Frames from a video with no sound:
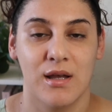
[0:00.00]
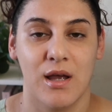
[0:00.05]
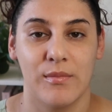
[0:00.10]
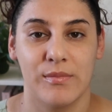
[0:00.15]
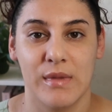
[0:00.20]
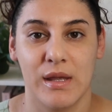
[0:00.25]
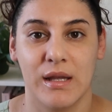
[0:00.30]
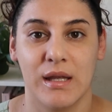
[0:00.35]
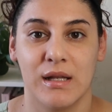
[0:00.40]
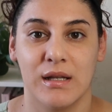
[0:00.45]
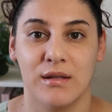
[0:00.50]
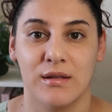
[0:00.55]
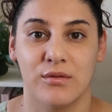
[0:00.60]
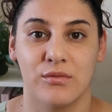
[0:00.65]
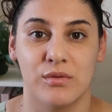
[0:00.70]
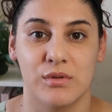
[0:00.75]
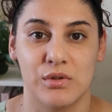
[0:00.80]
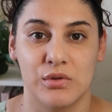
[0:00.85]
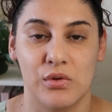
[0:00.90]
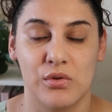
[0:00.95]
I'm not getting the
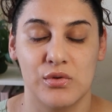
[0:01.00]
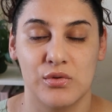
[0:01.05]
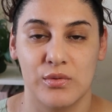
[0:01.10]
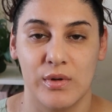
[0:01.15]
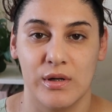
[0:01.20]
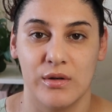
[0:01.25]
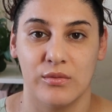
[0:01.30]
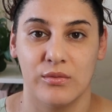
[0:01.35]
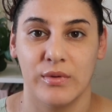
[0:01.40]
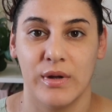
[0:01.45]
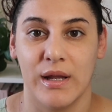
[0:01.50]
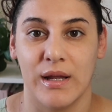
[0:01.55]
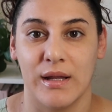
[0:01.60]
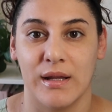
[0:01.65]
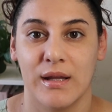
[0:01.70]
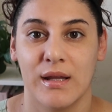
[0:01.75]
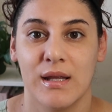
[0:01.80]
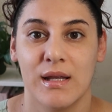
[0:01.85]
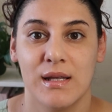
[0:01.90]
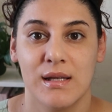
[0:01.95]
results right away.